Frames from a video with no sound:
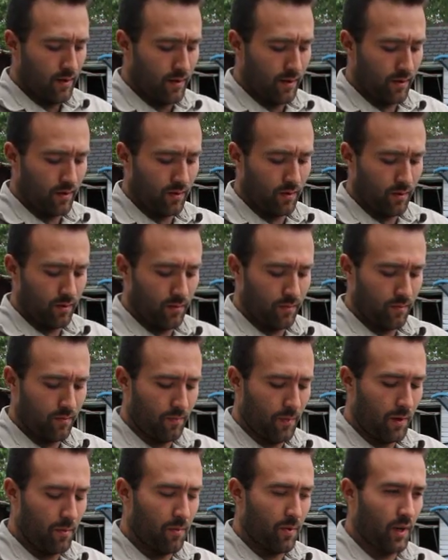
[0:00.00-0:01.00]
So
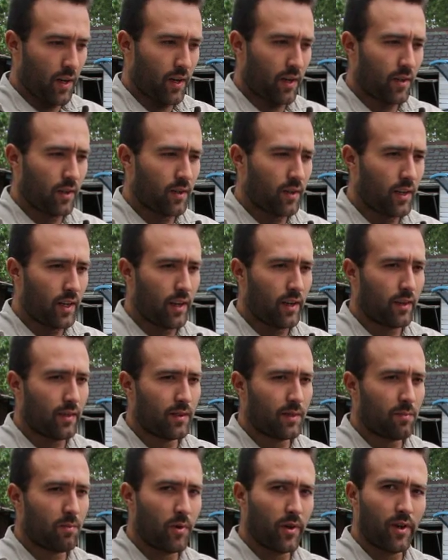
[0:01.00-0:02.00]
maybe I could get
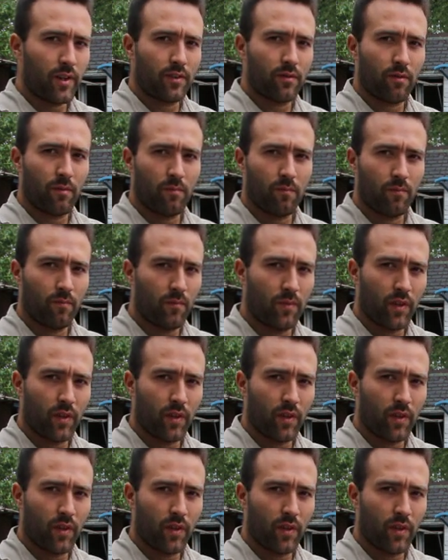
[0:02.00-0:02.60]
springs from